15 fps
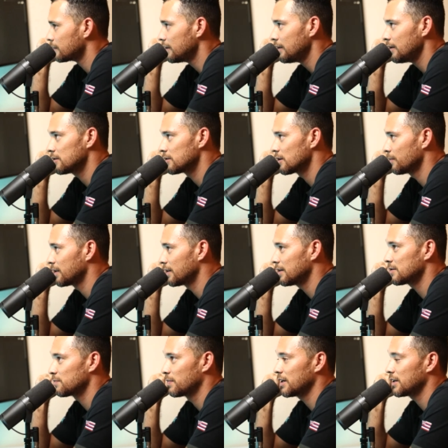So, I mean,
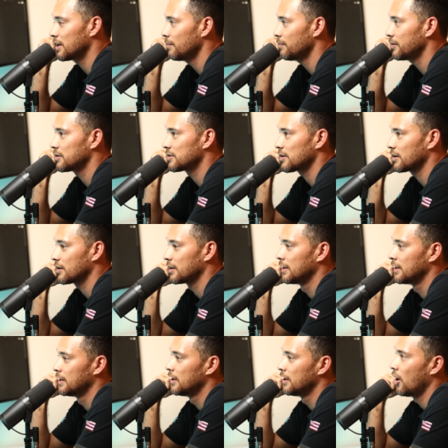these big companies are
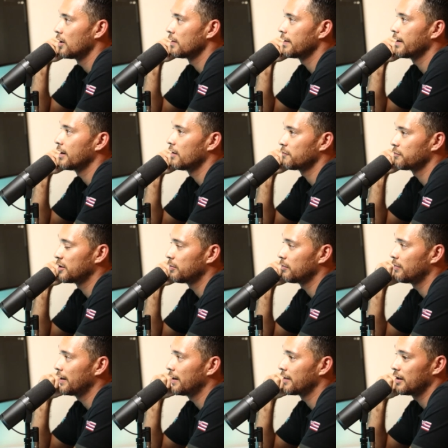are laying off people
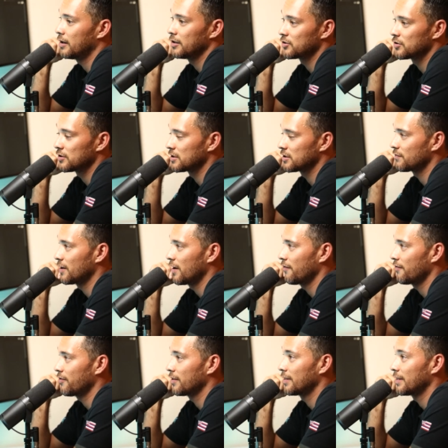by the hundreds, if not
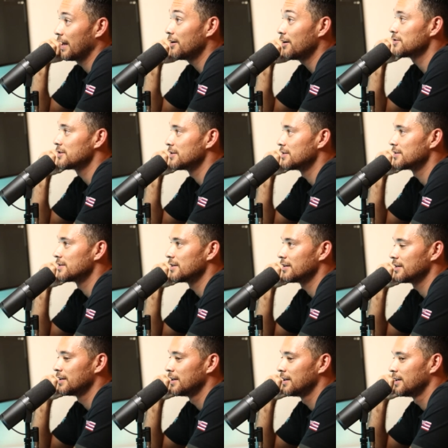thousands. And
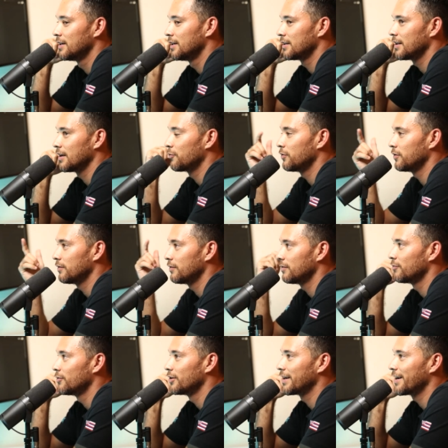I think
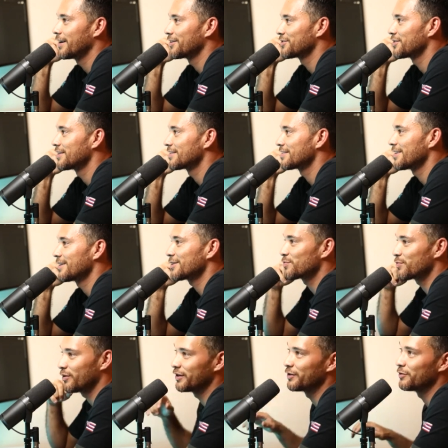we'll get into this next
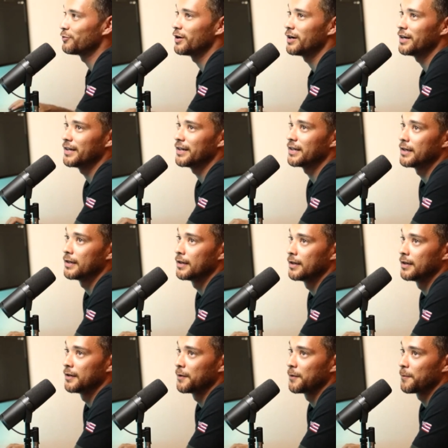point on why
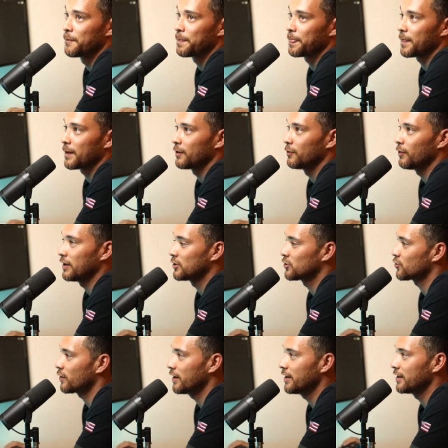why
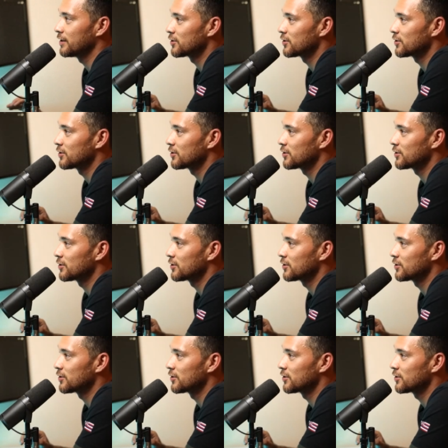trading yeah.